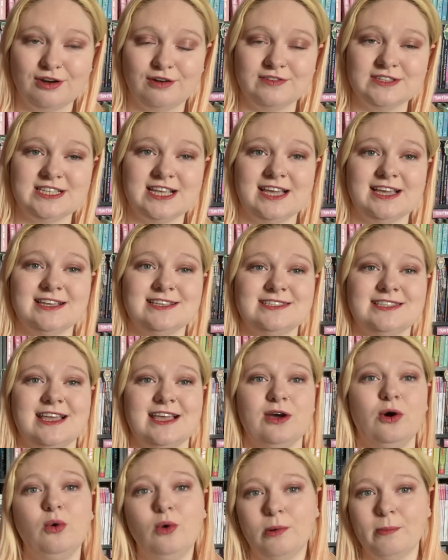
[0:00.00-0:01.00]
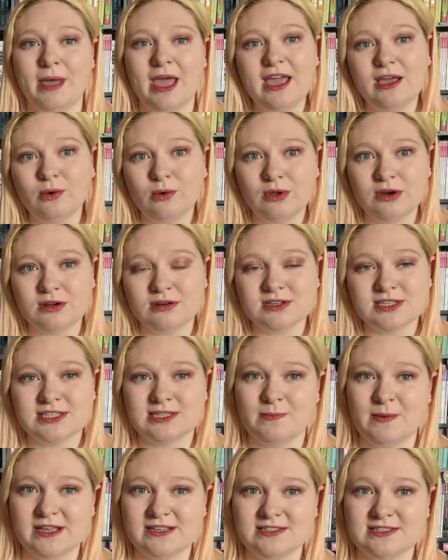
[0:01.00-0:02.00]
Obviously, it is the autumn equinox
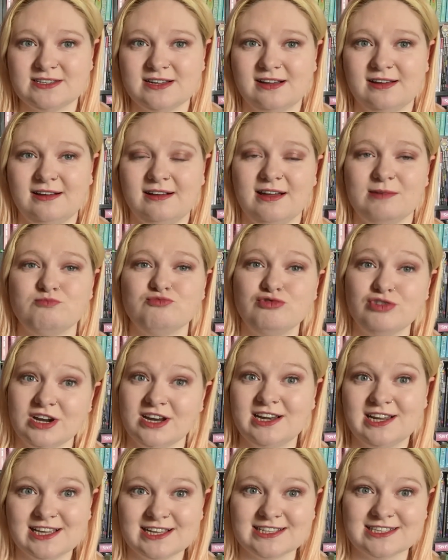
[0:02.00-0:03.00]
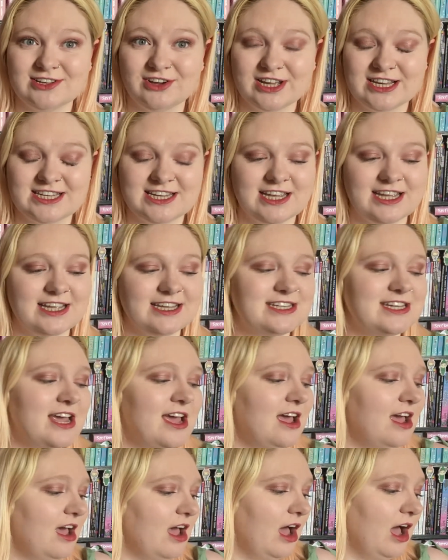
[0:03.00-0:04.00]
semester. I'm really excited.
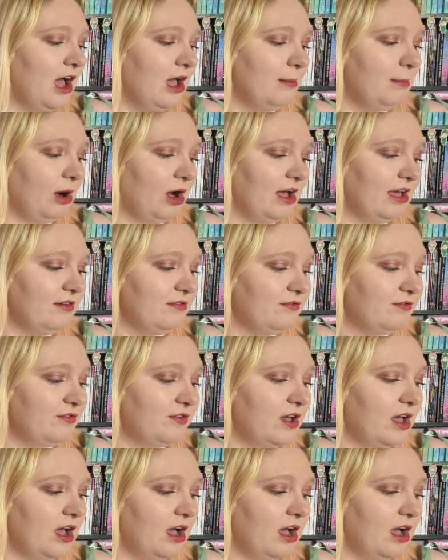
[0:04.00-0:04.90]
Um, I've